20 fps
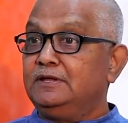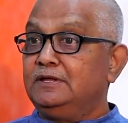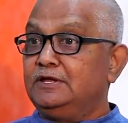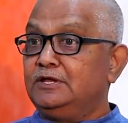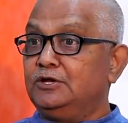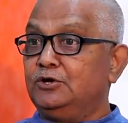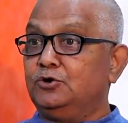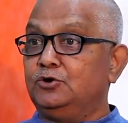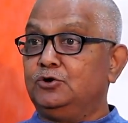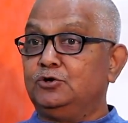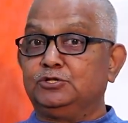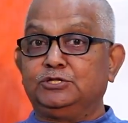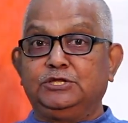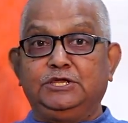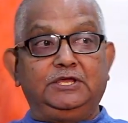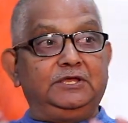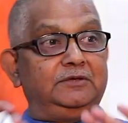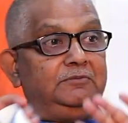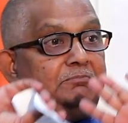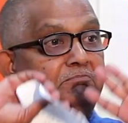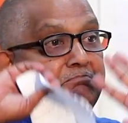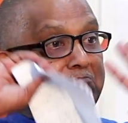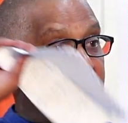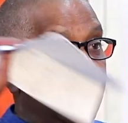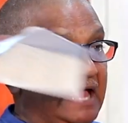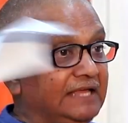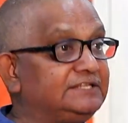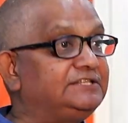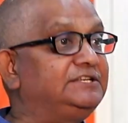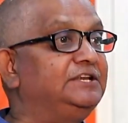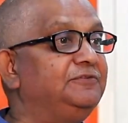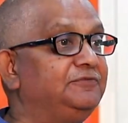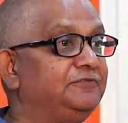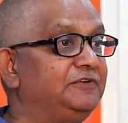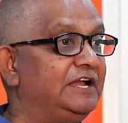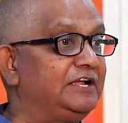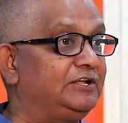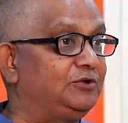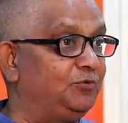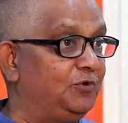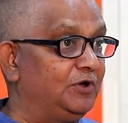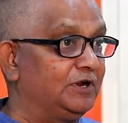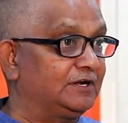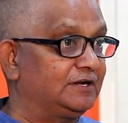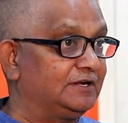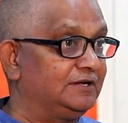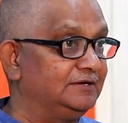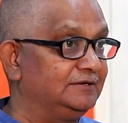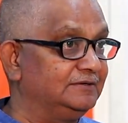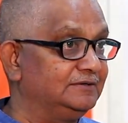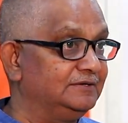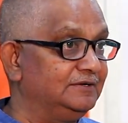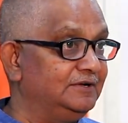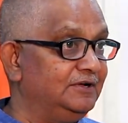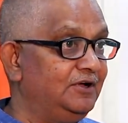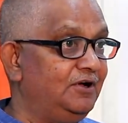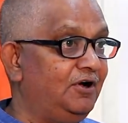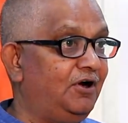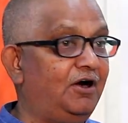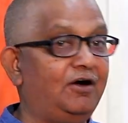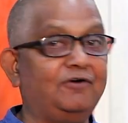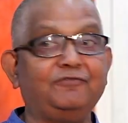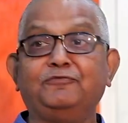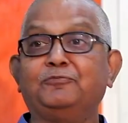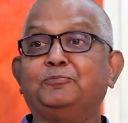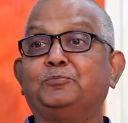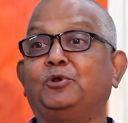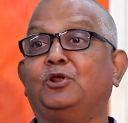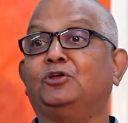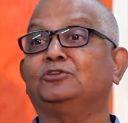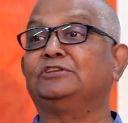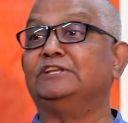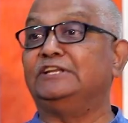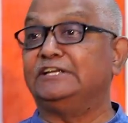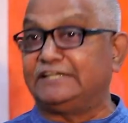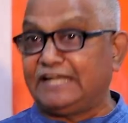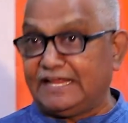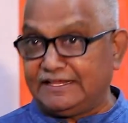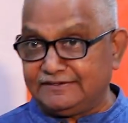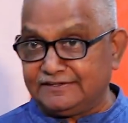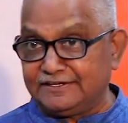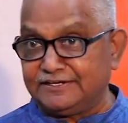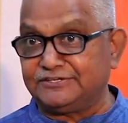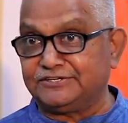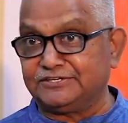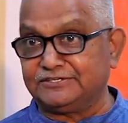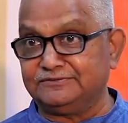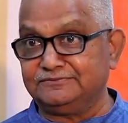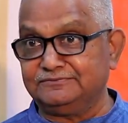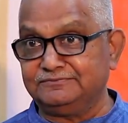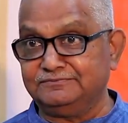massive network of proselytization